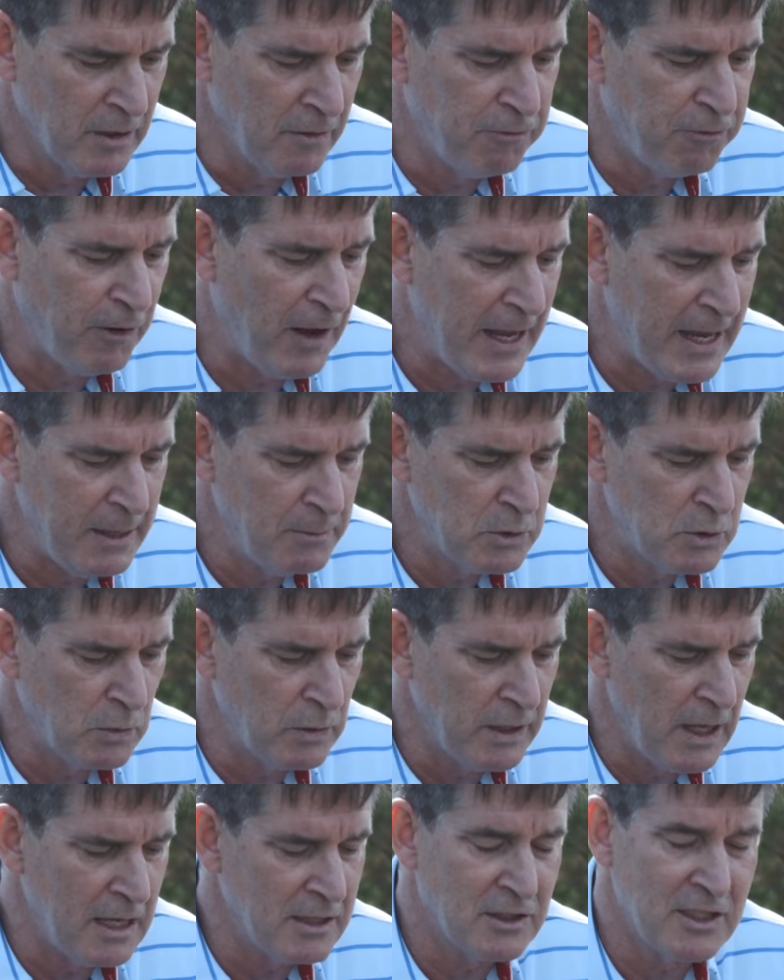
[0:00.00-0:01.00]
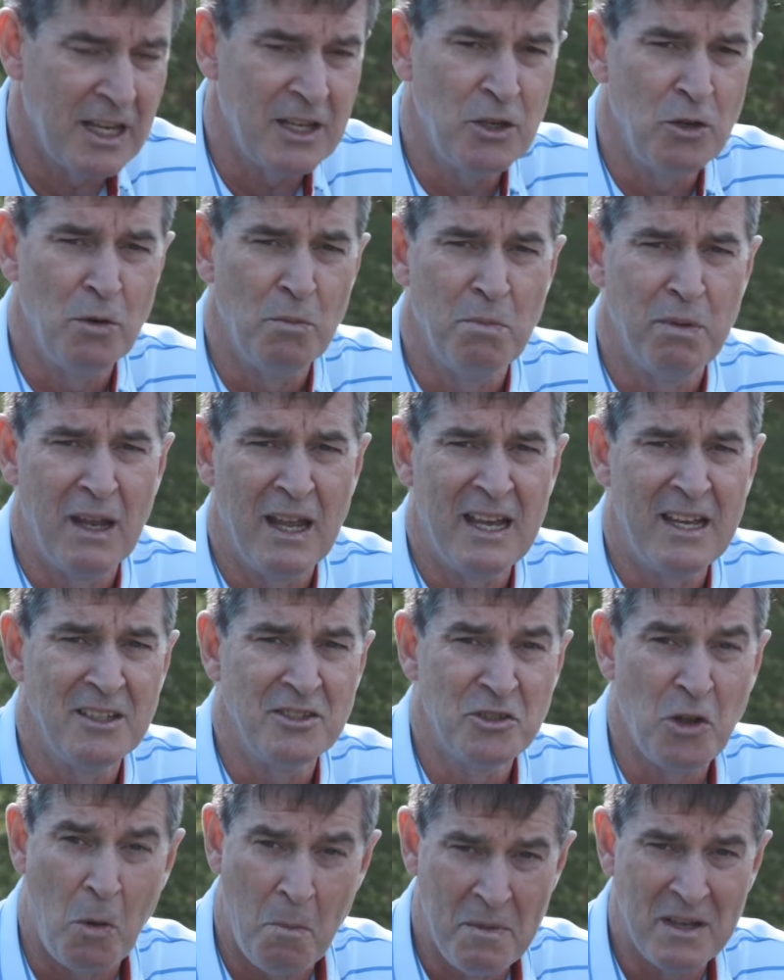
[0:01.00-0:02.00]
The flames will not set you
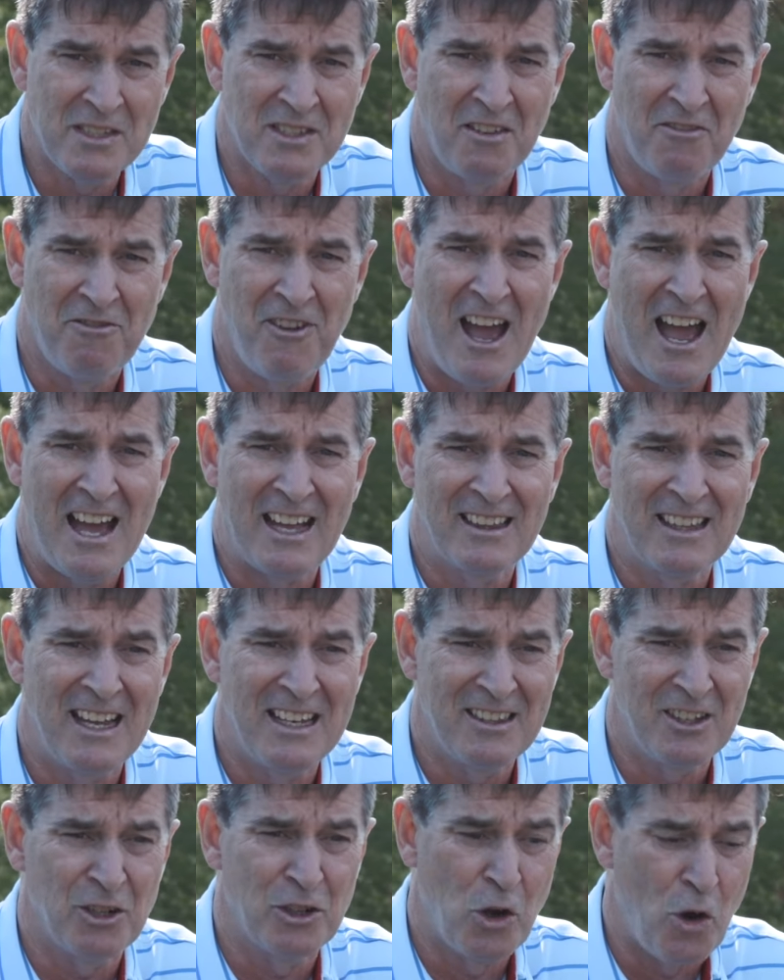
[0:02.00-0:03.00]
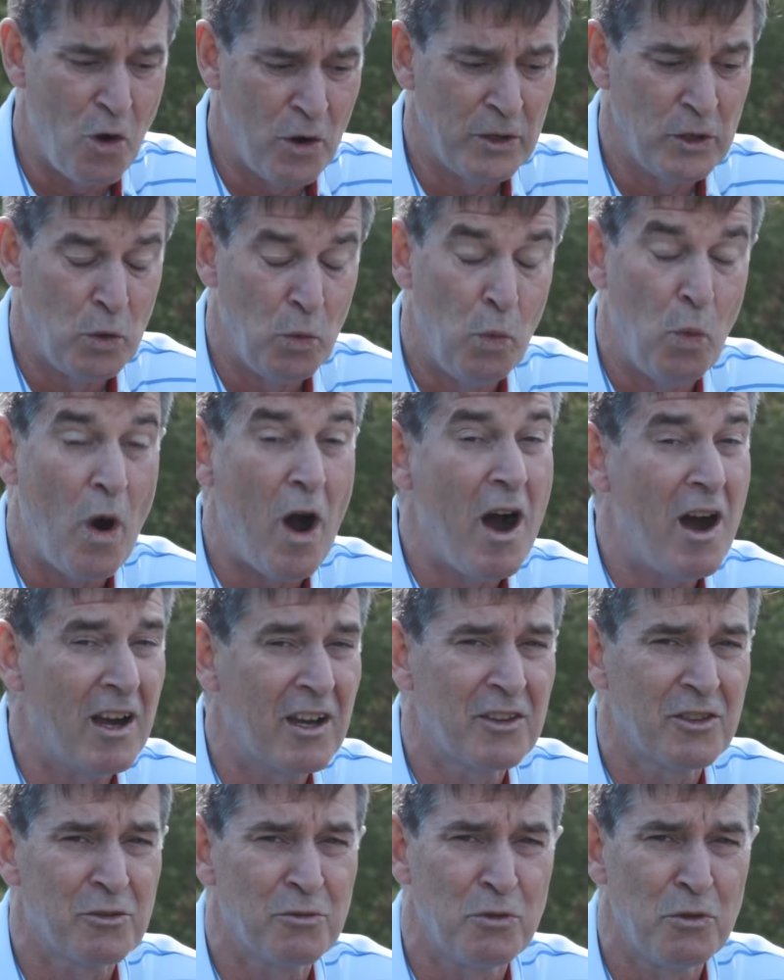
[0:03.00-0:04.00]
ablaze. Don't miss the fact that they're going to
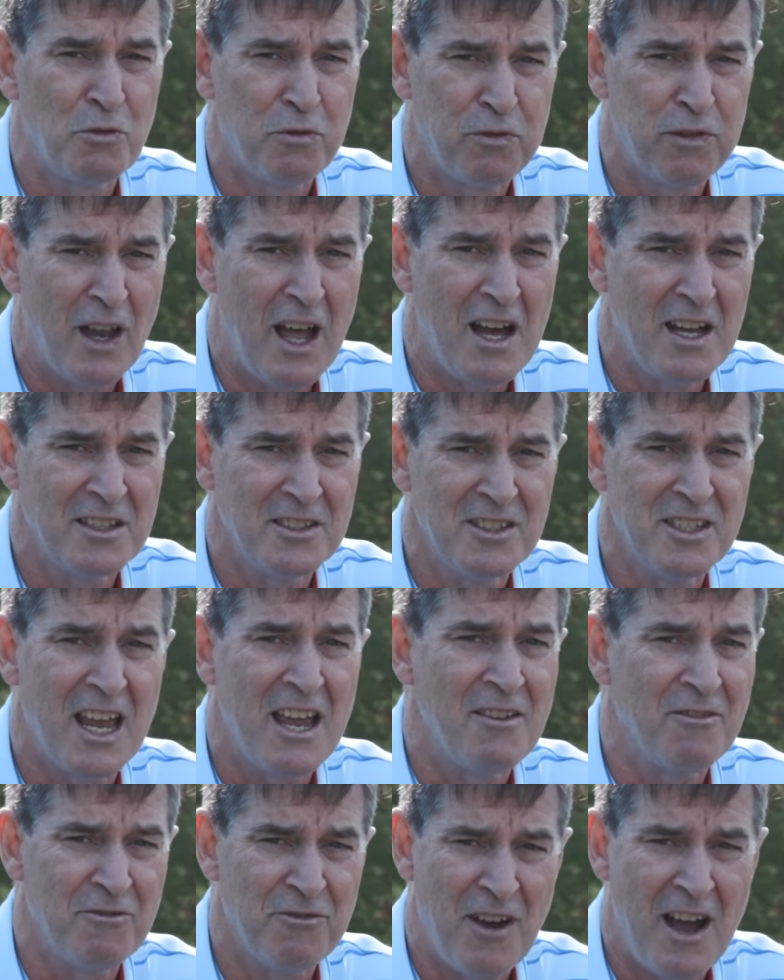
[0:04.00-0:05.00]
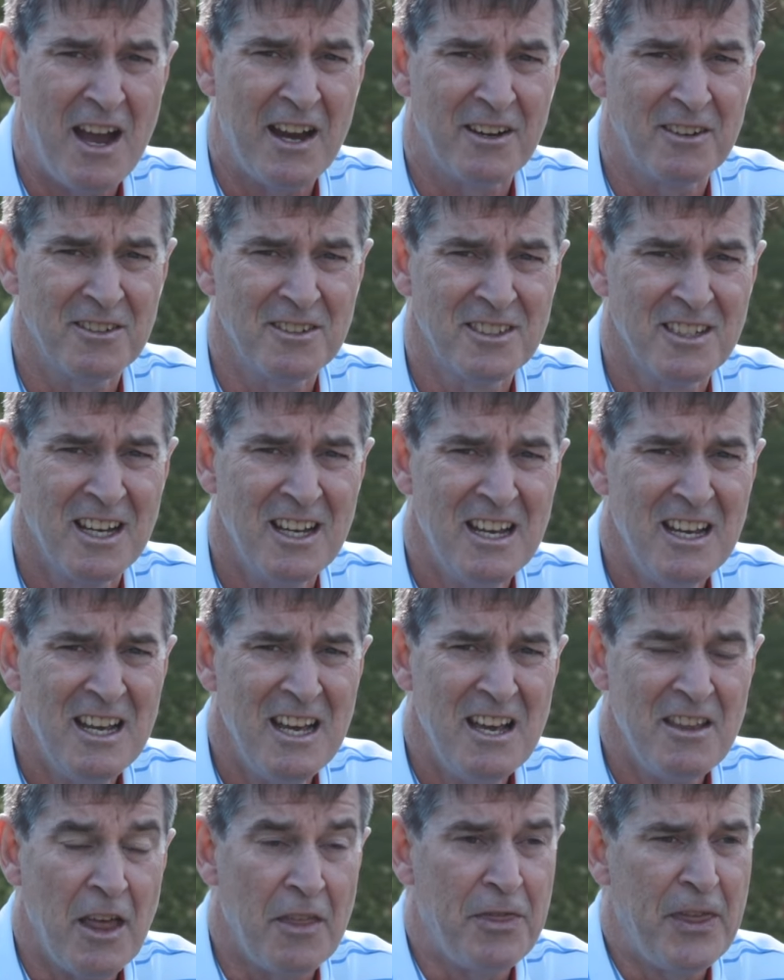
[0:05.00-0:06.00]
walk through floods and fires,
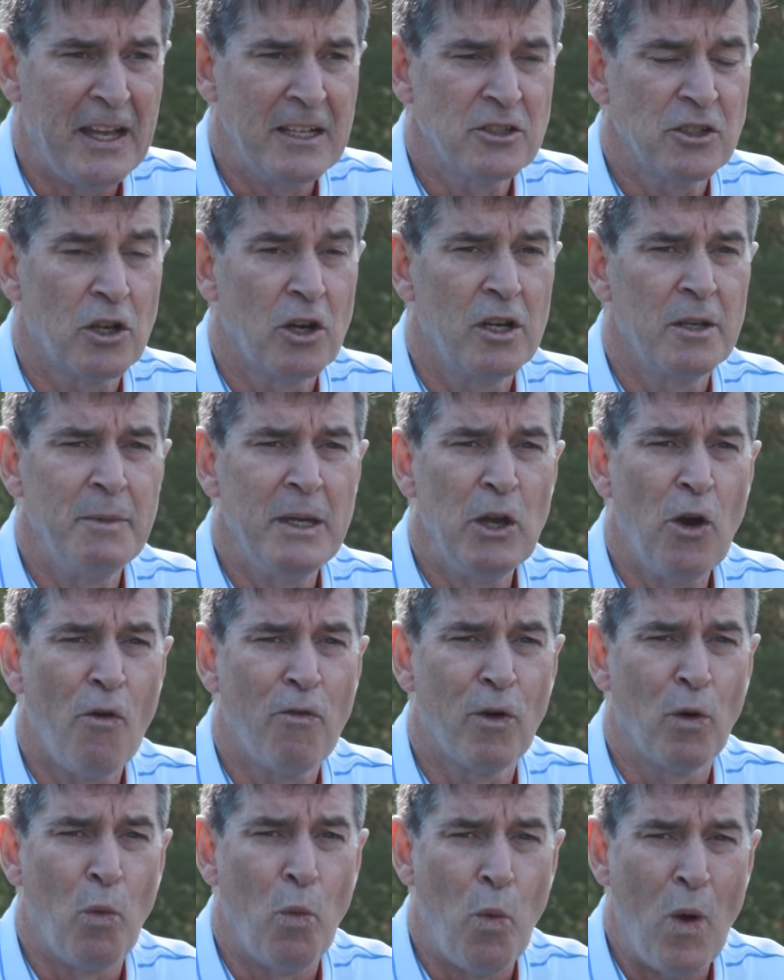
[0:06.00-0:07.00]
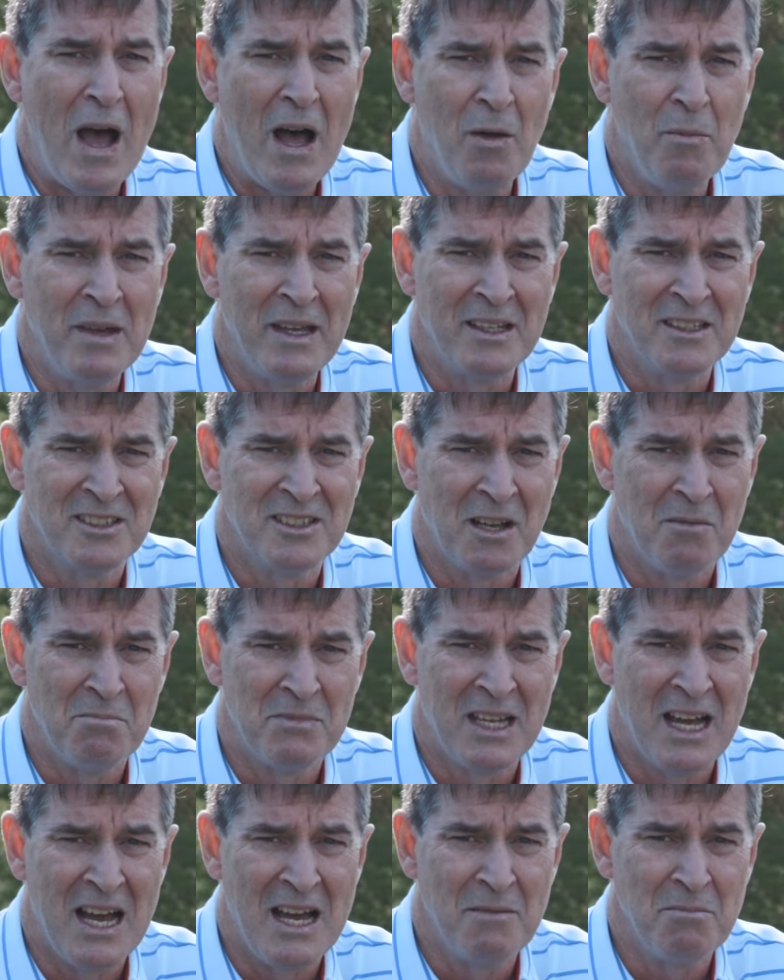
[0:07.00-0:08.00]
that things are going to be overwhelming
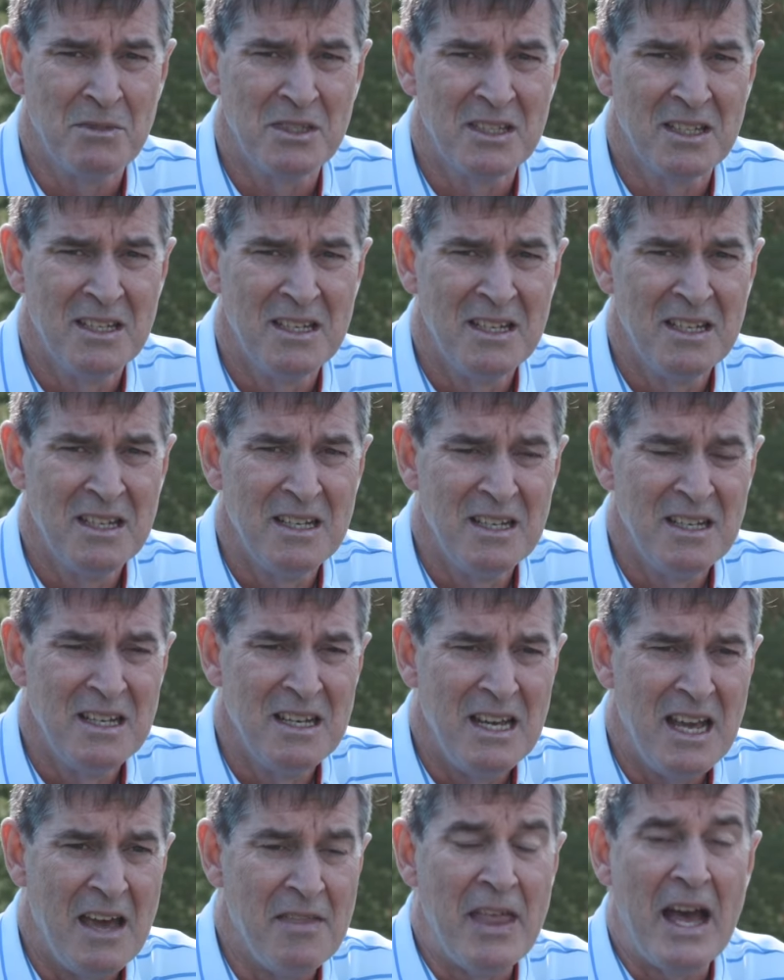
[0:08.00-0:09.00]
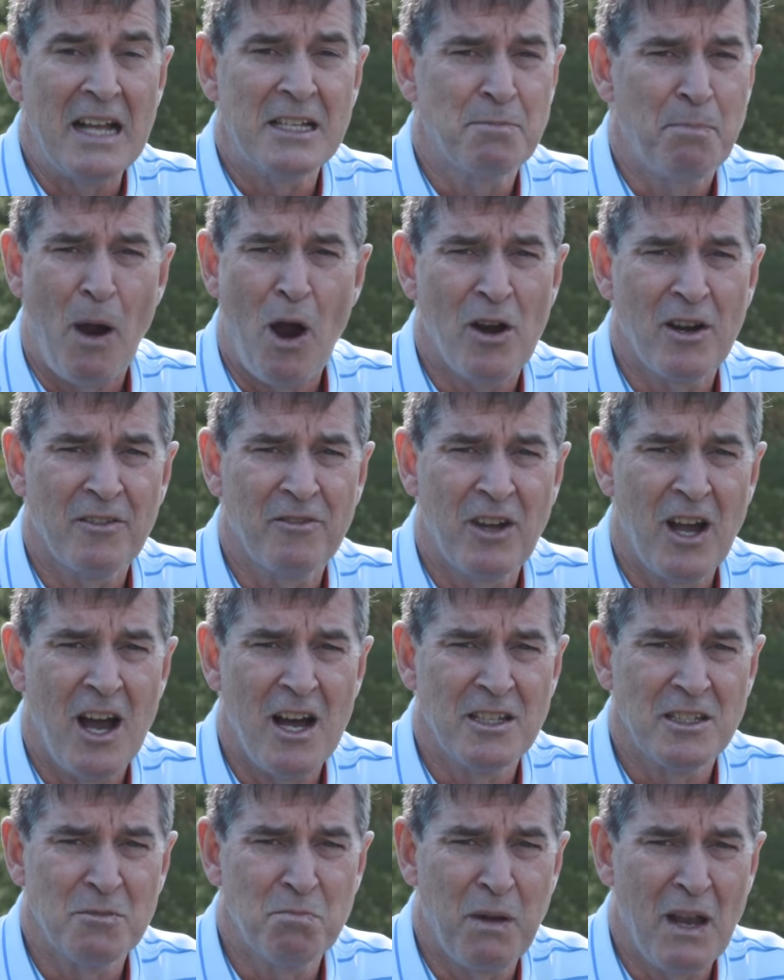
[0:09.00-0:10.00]
sometimes. And that's part of
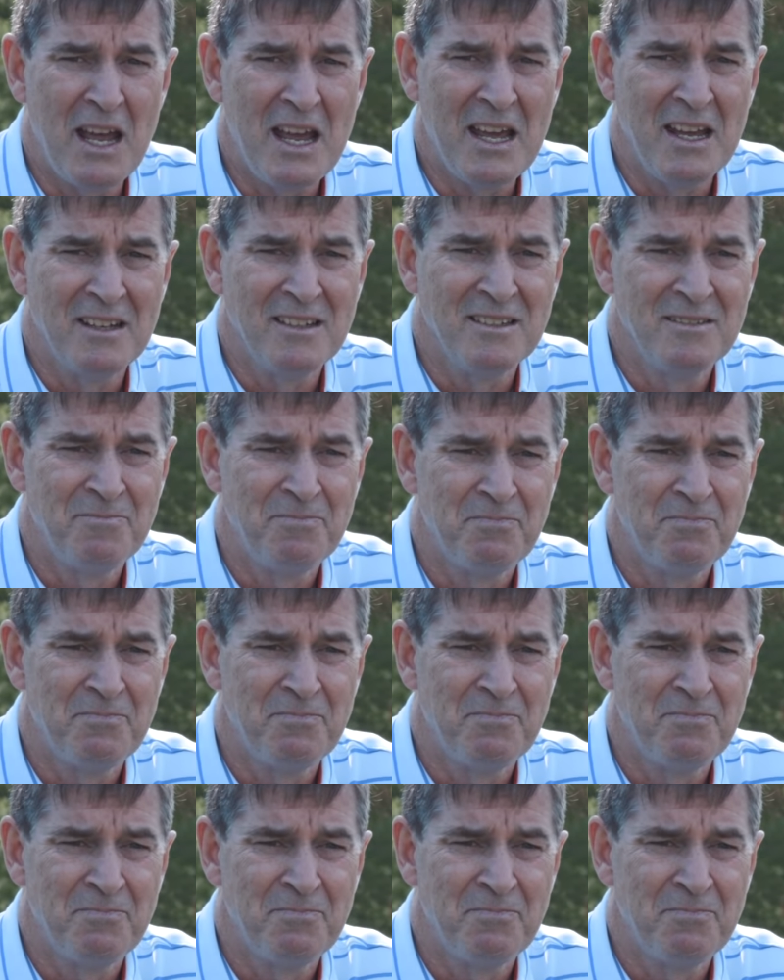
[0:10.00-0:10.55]
God's plan.